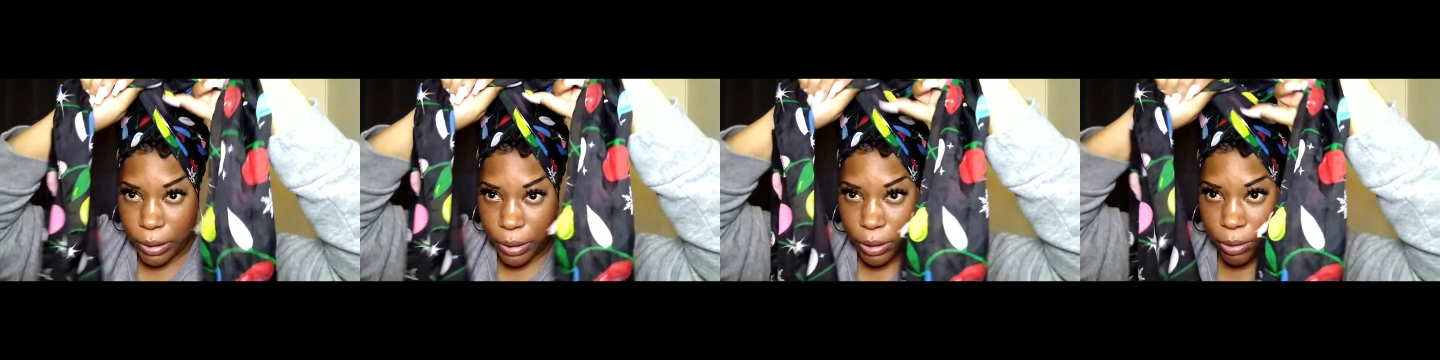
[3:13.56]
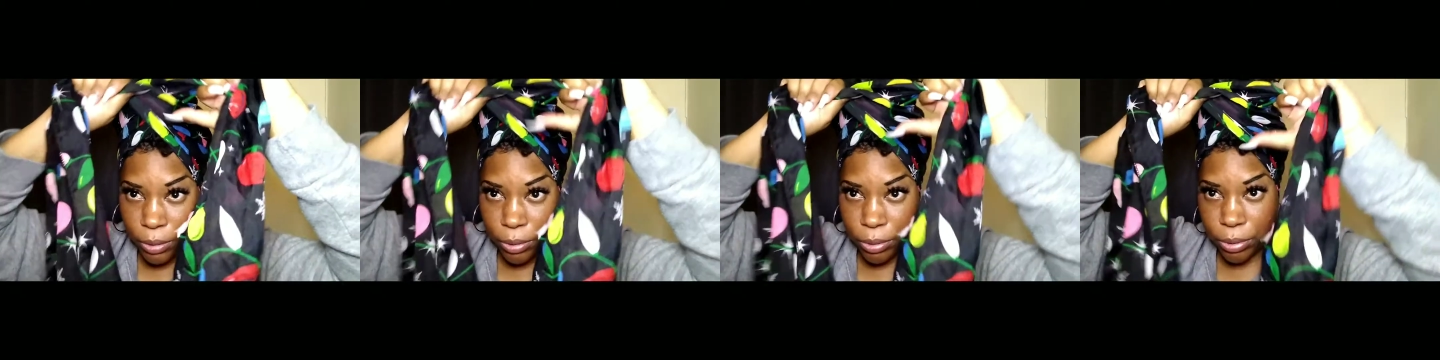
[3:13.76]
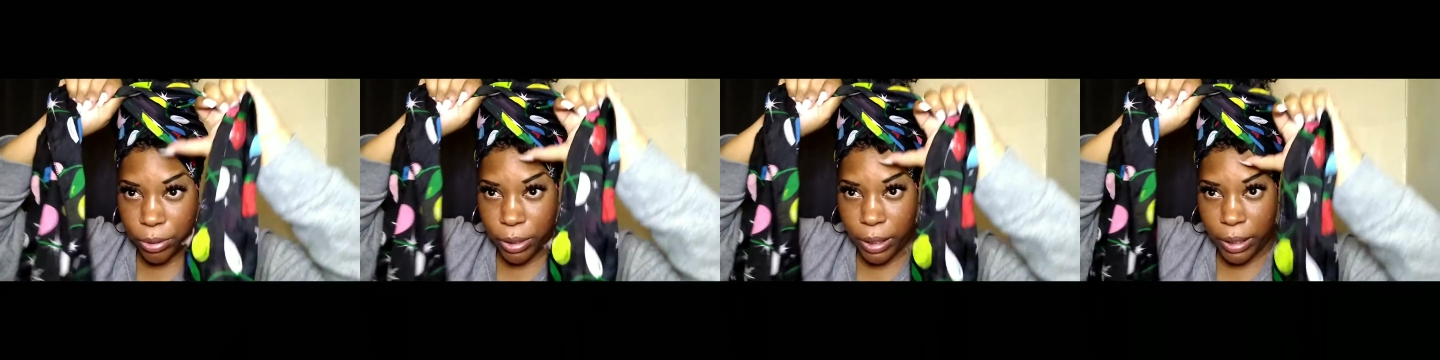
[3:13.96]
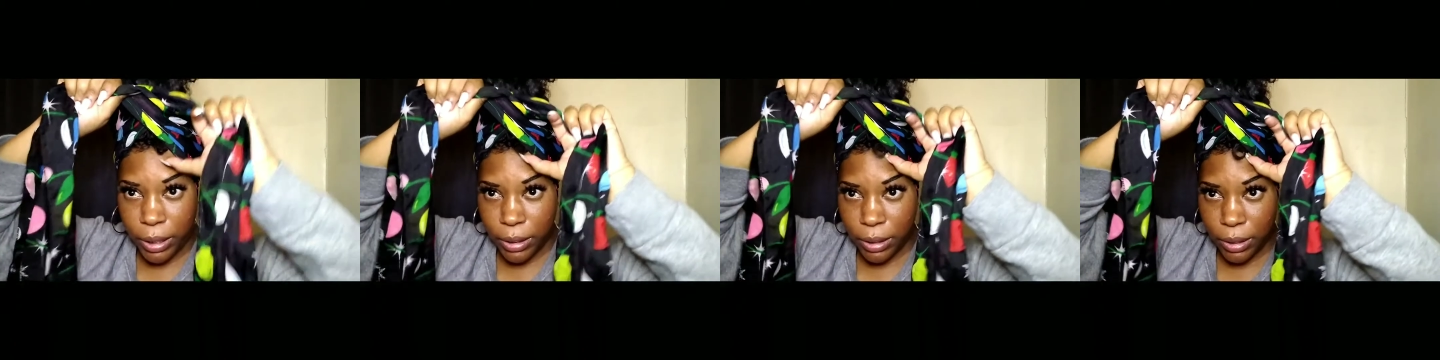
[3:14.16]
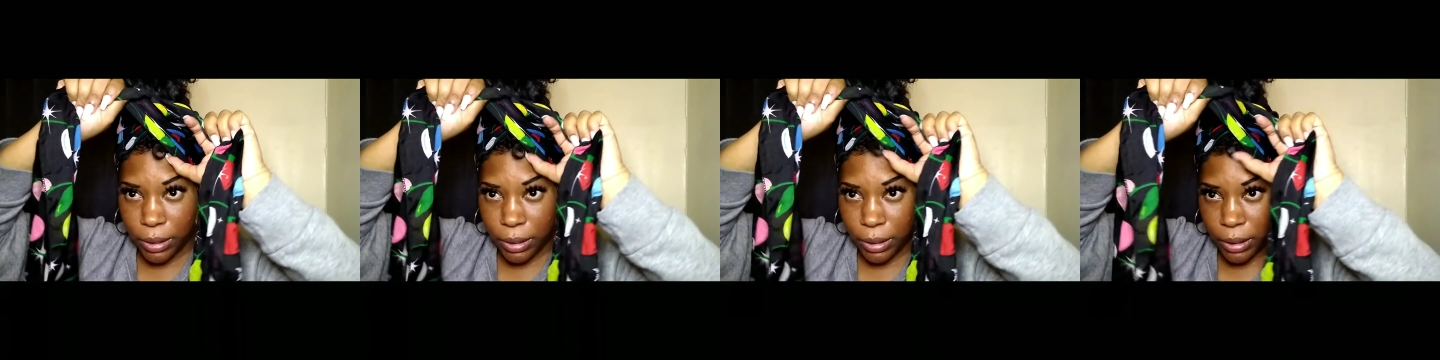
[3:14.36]
in the
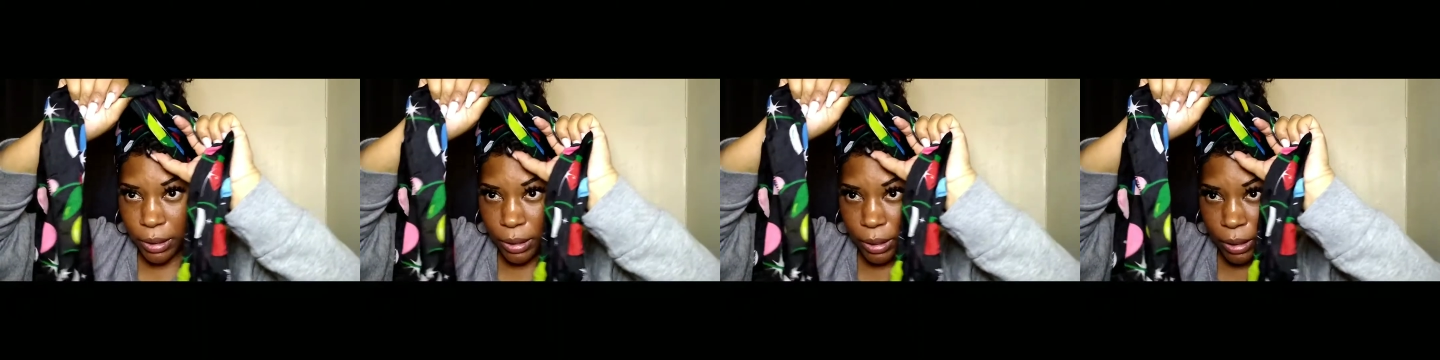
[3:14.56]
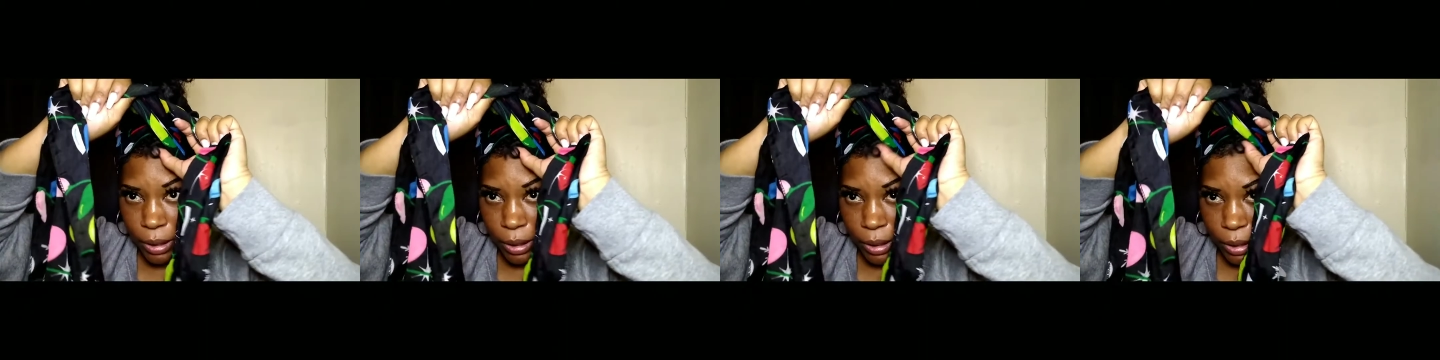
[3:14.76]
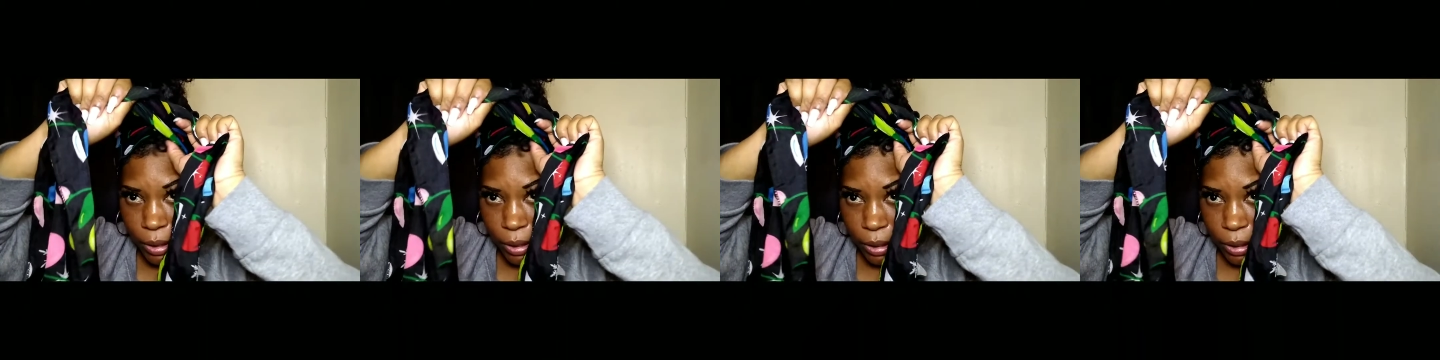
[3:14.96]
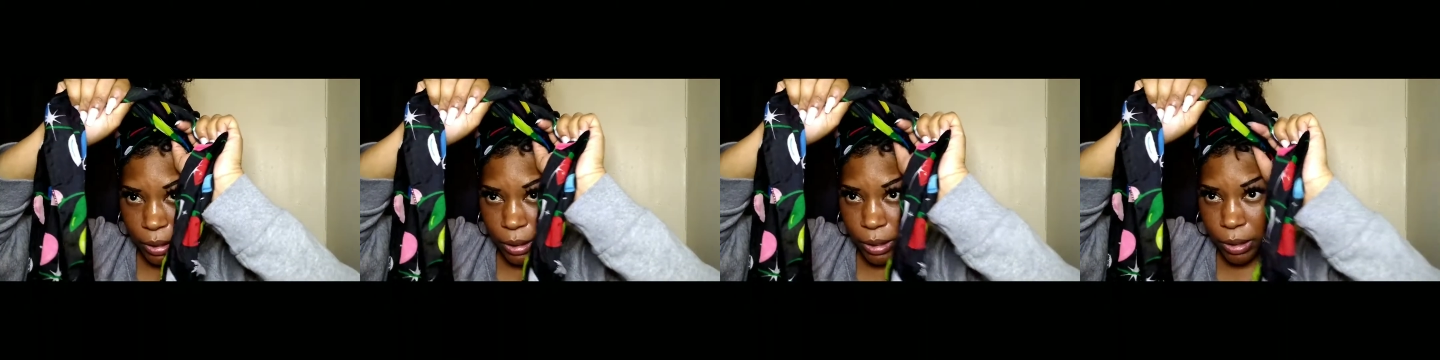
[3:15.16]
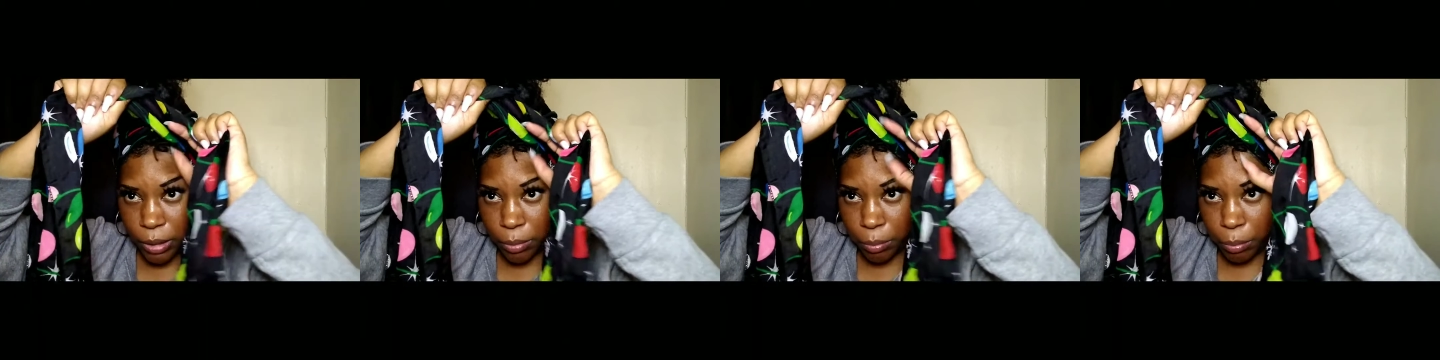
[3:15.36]
front
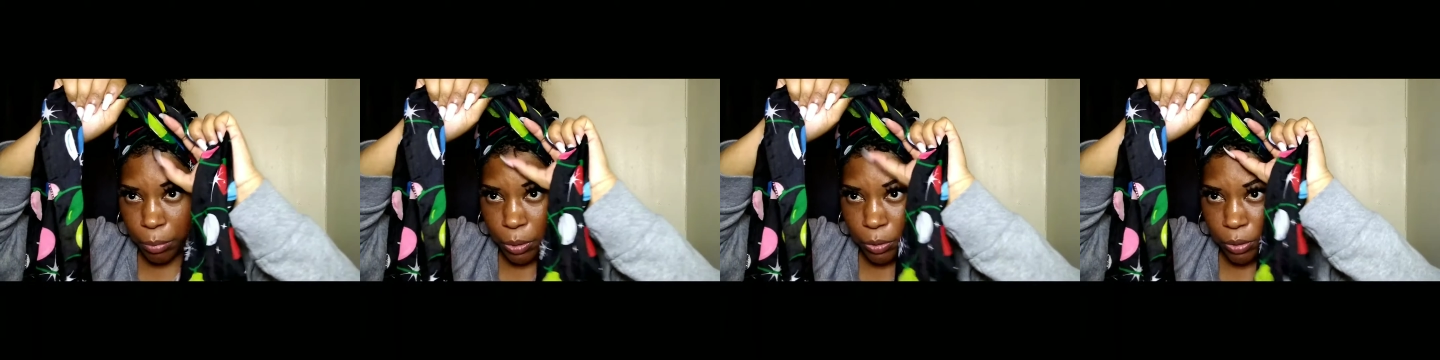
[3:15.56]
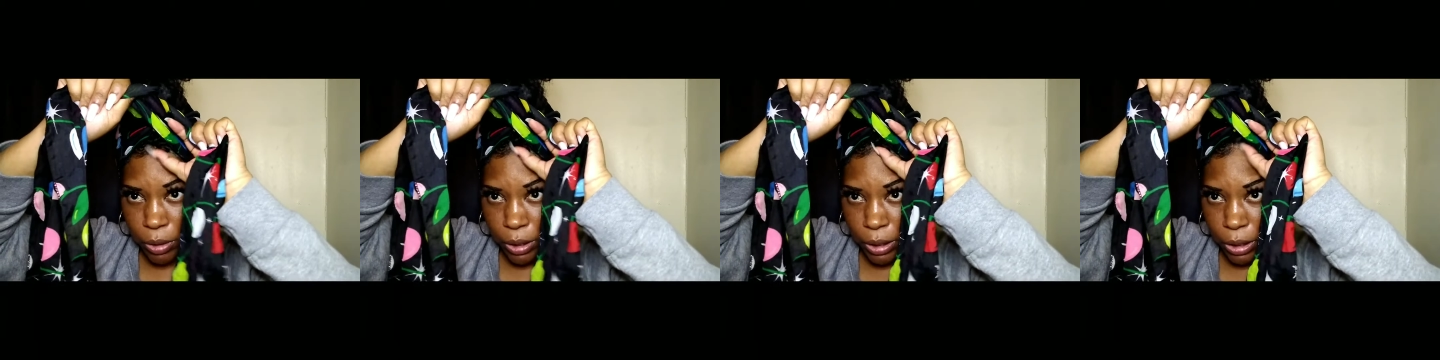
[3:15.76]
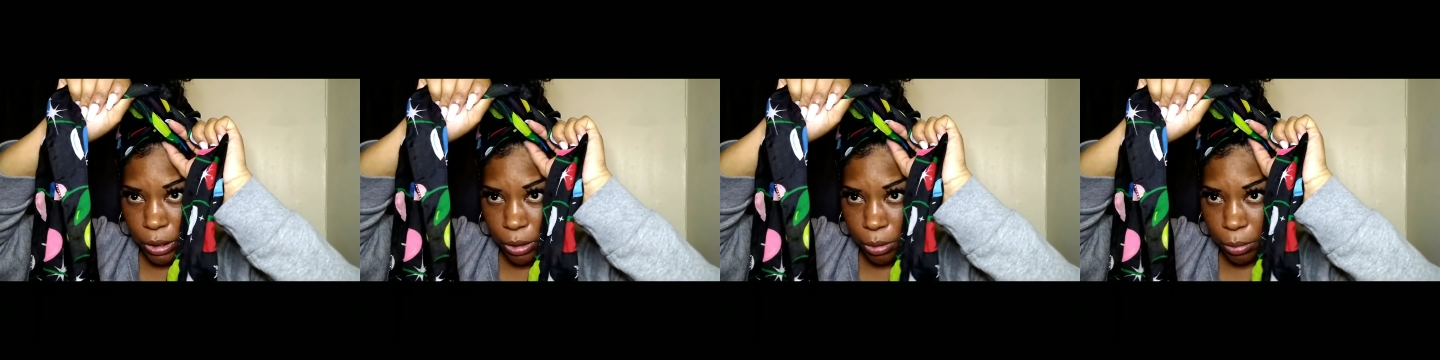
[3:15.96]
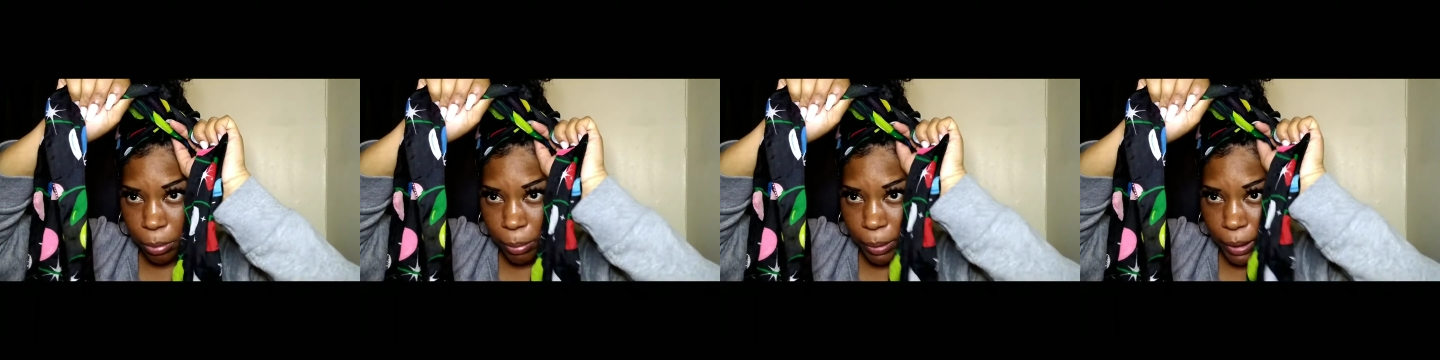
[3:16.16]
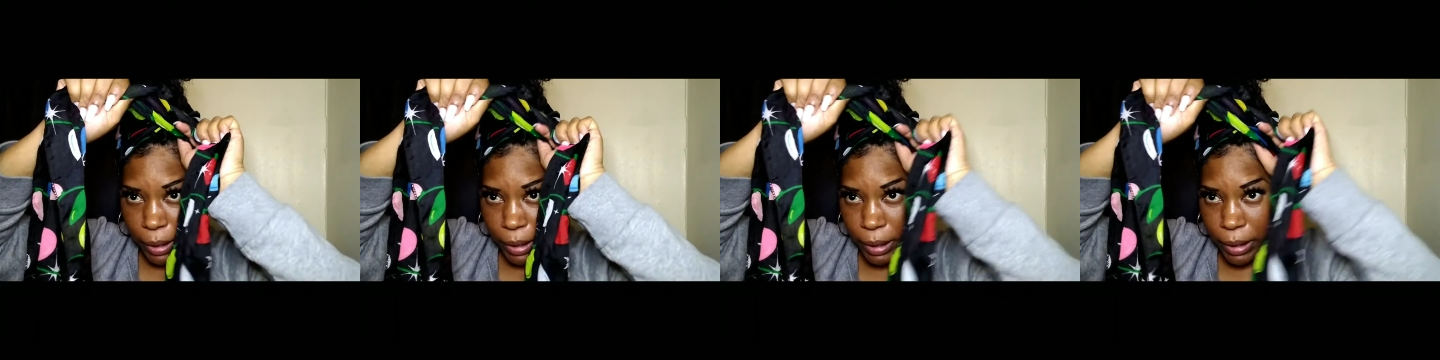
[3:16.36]
and move this little
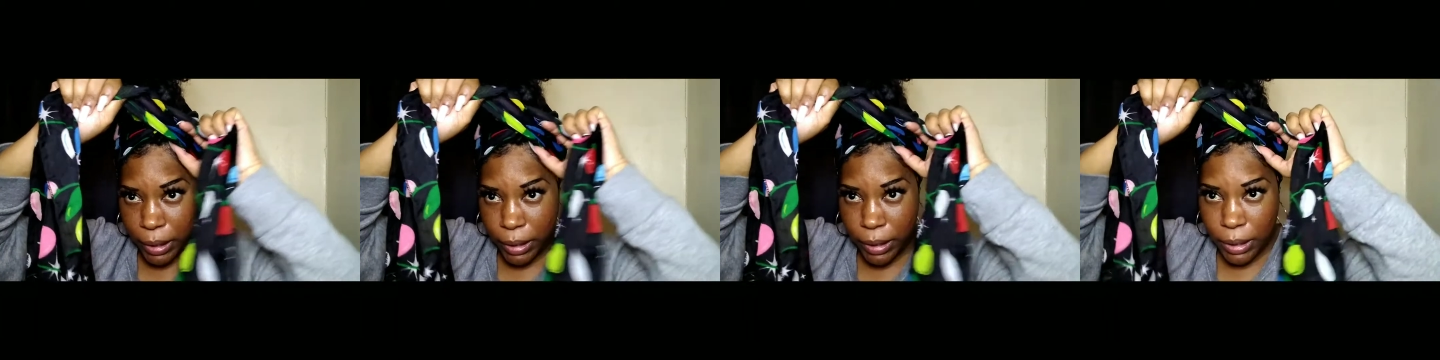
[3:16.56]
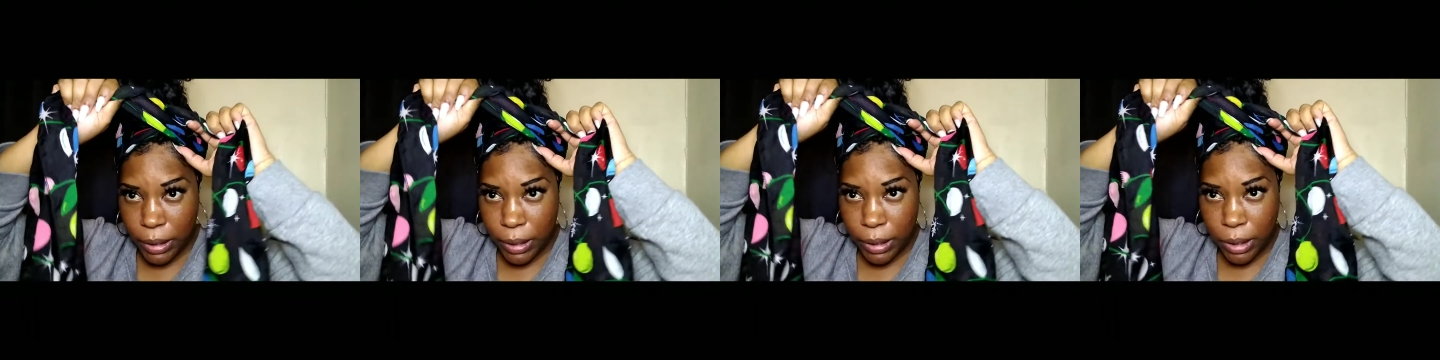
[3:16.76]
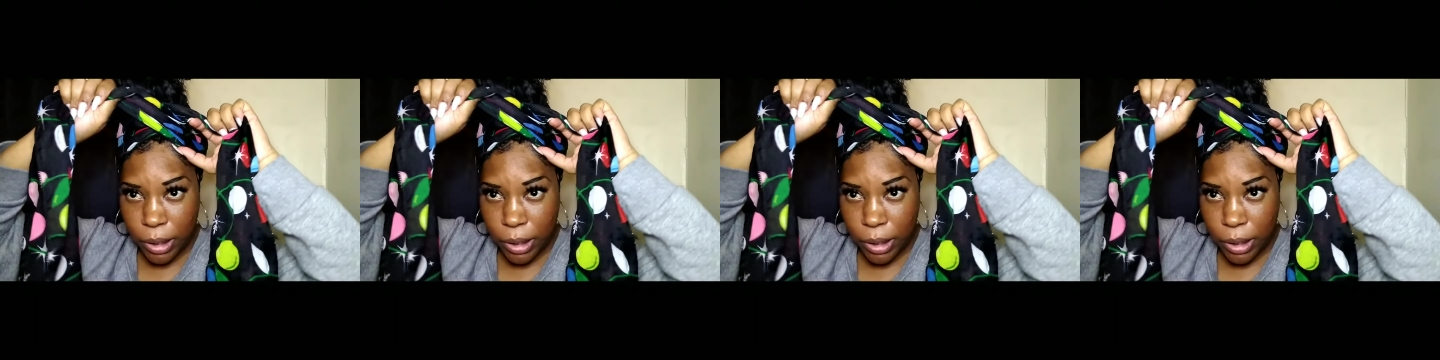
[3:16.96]
piece.